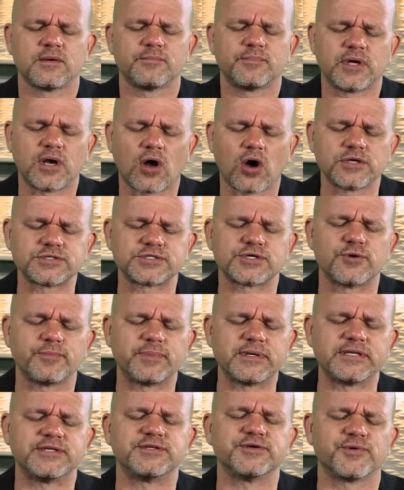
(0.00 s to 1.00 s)
but also
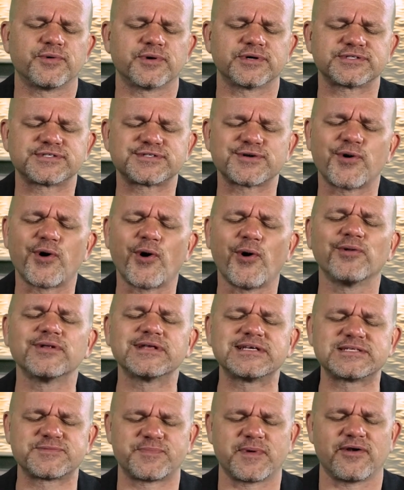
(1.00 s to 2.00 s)
be doers. So,
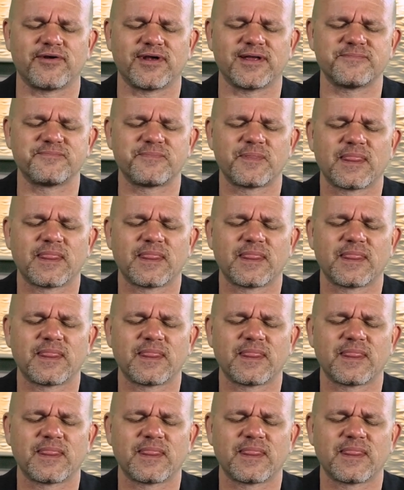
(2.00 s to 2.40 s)
Holy Spirit,